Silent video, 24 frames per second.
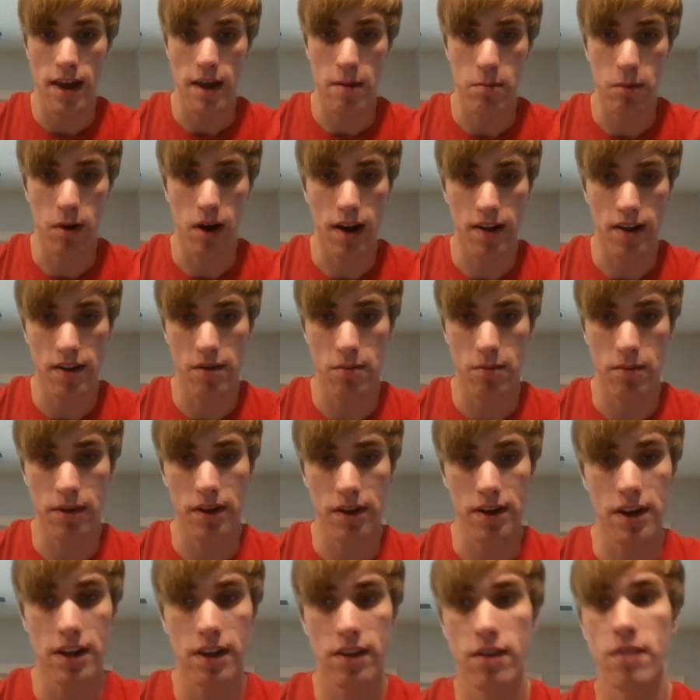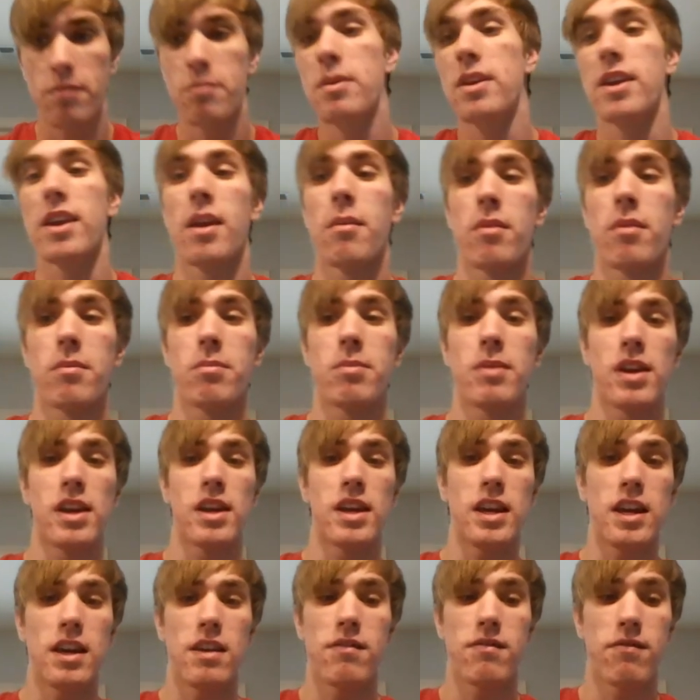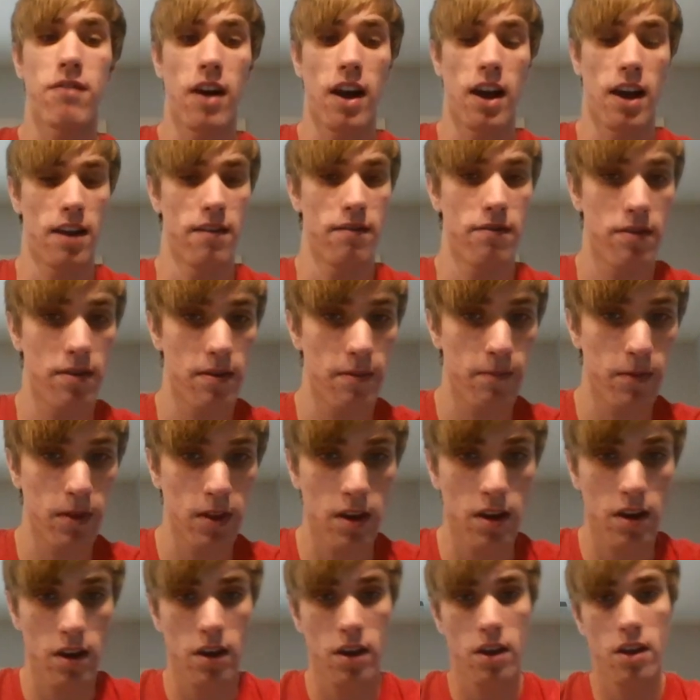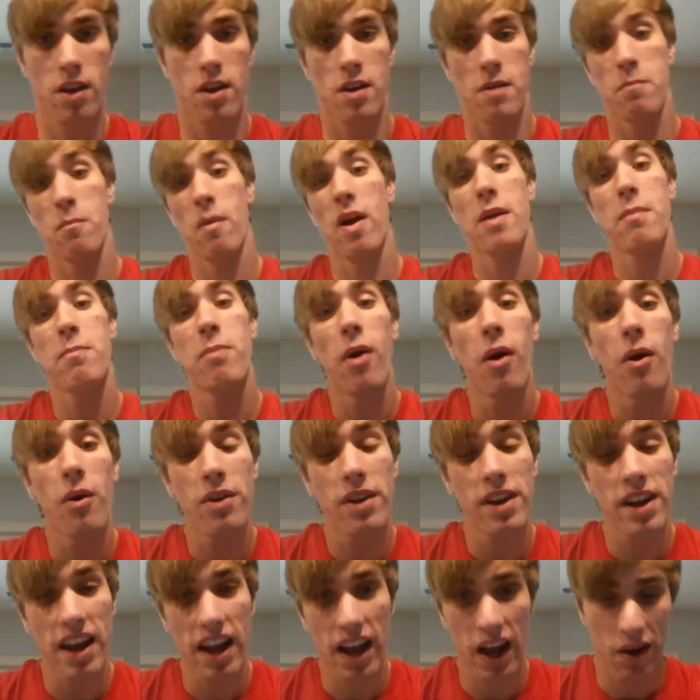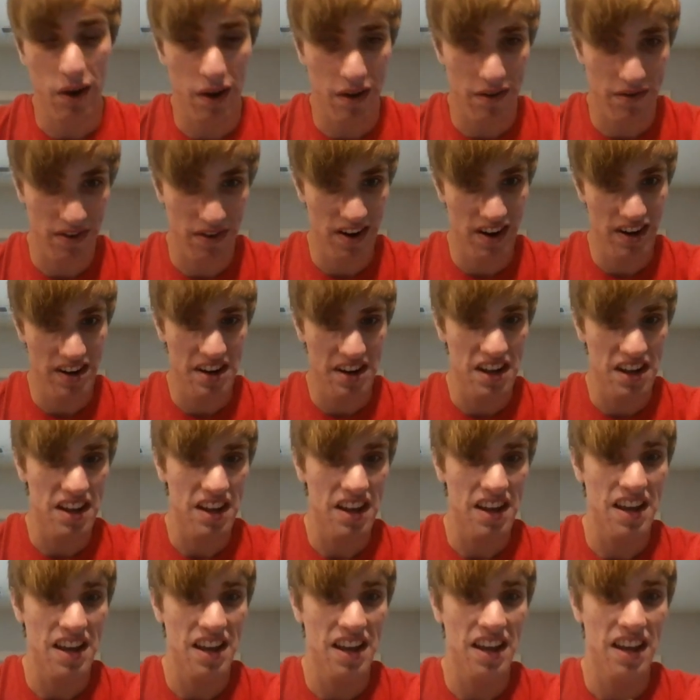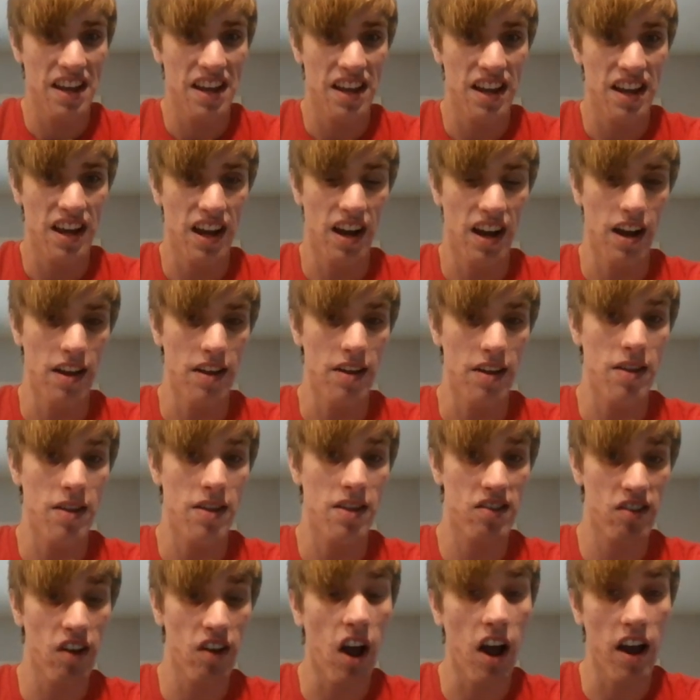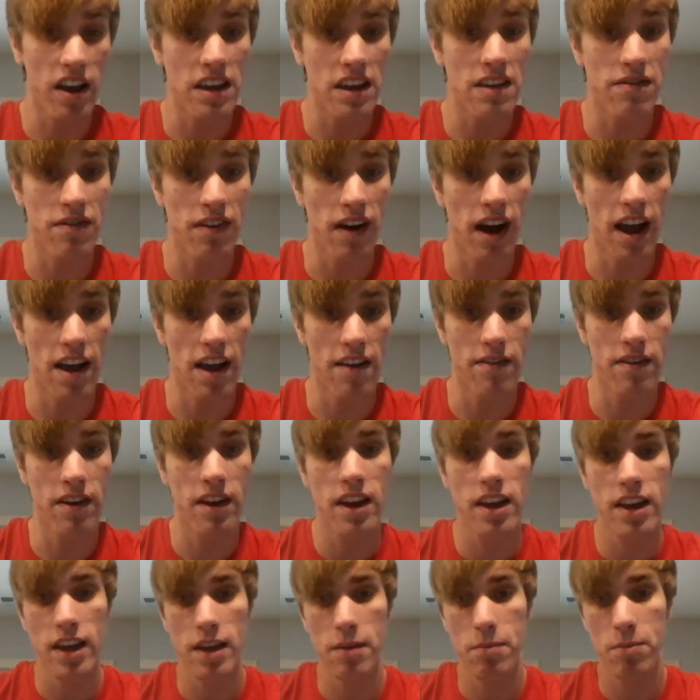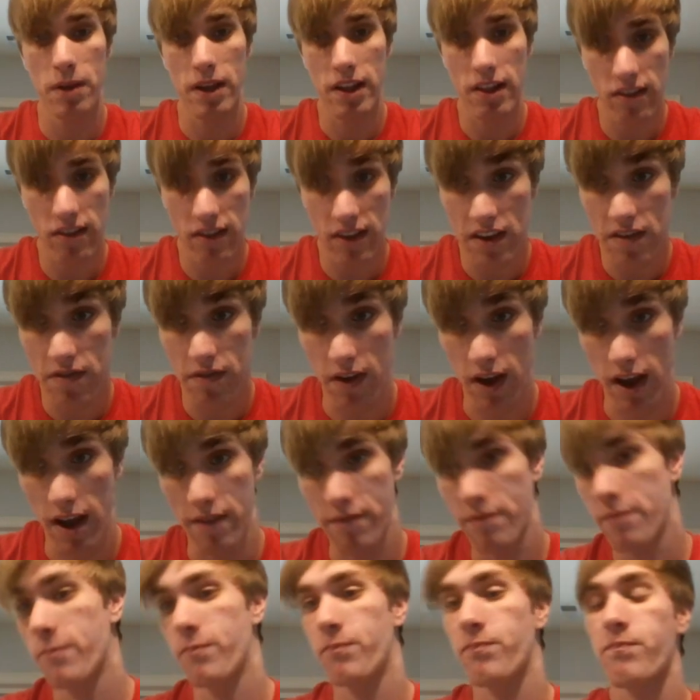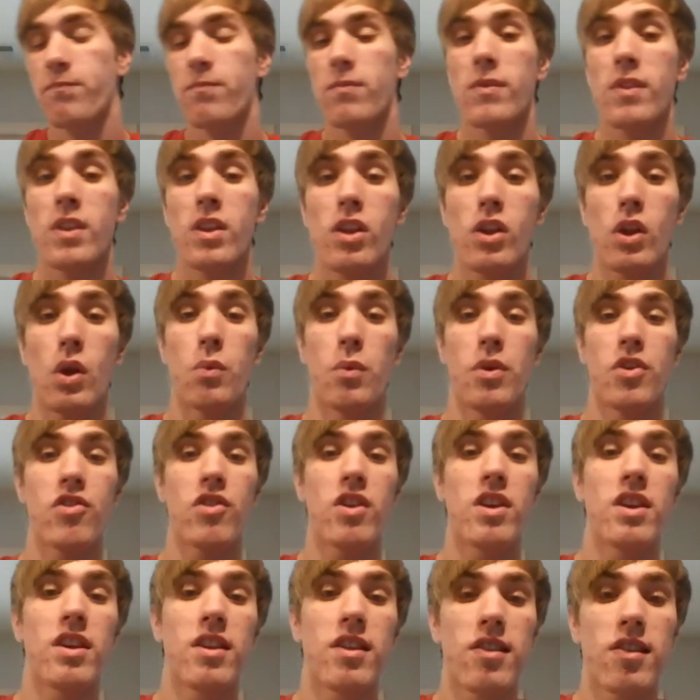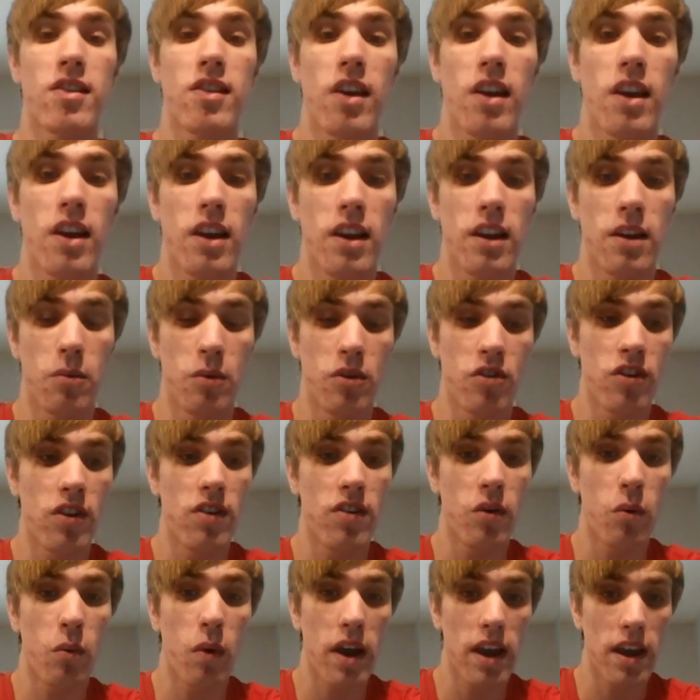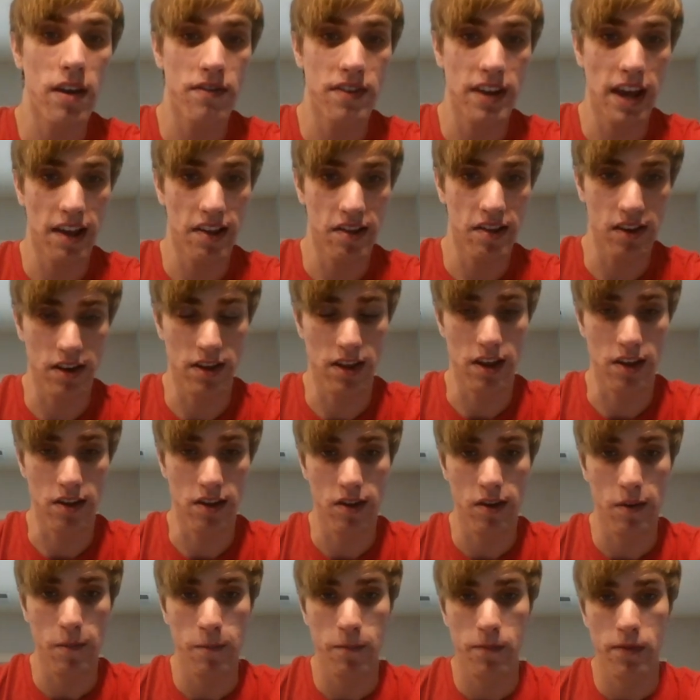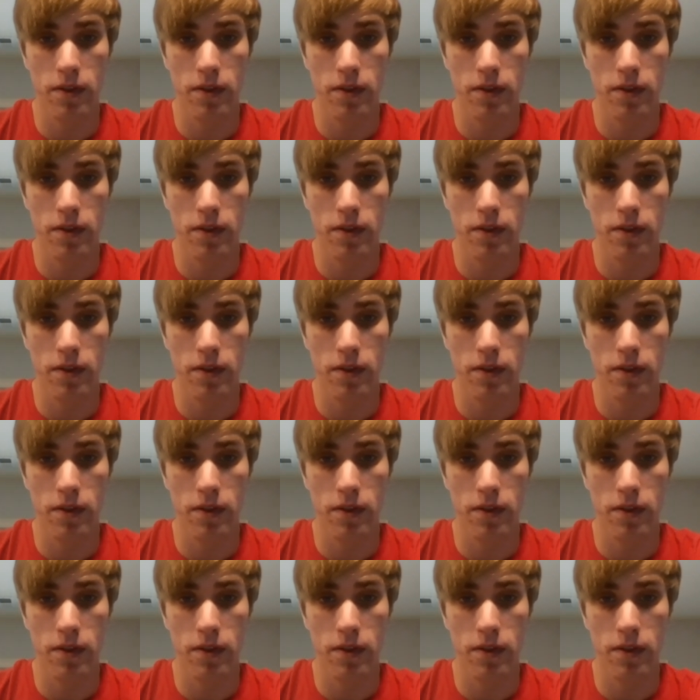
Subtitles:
and possibilities of being able to play e5. My opponent, however, saw e5. He played c5, which is a way of testing this.